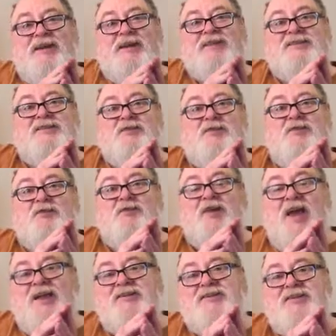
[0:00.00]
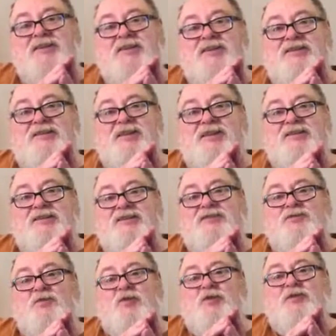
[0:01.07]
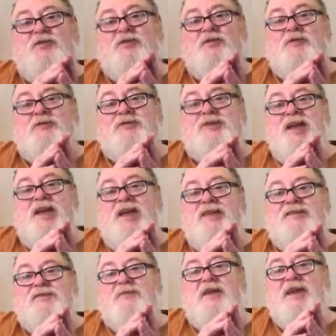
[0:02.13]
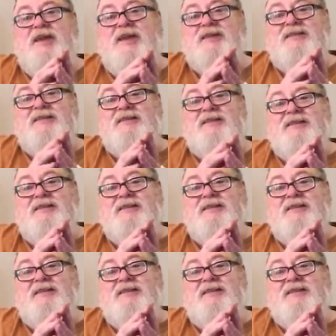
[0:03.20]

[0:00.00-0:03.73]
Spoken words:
And so he fashioned us as this wonderful jazz band.